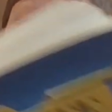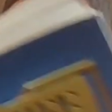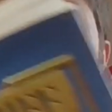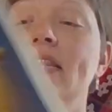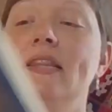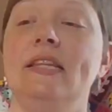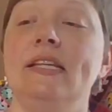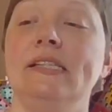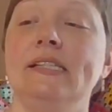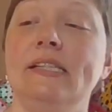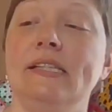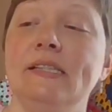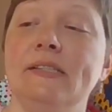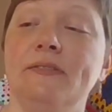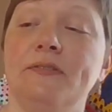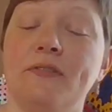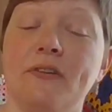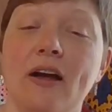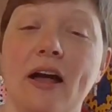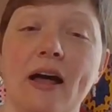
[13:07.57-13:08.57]
This is
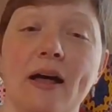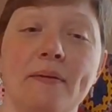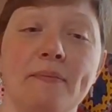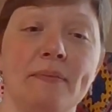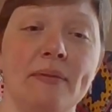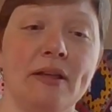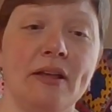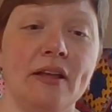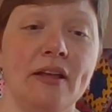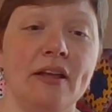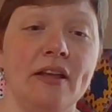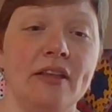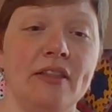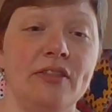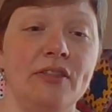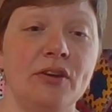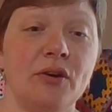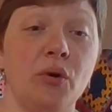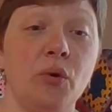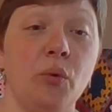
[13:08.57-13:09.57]
from
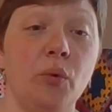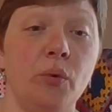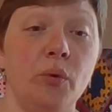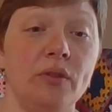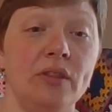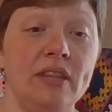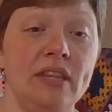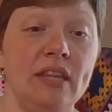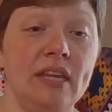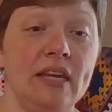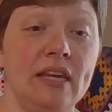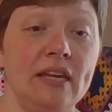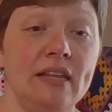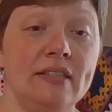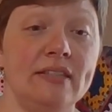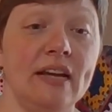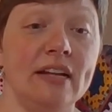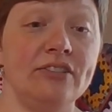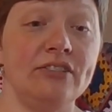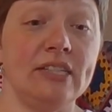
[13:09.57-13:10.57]
the
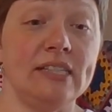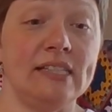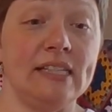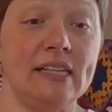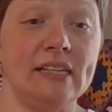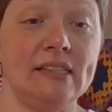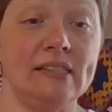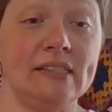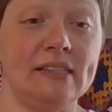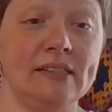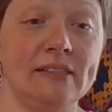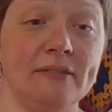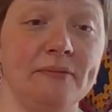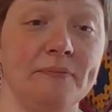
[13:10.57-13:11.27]
Duchess's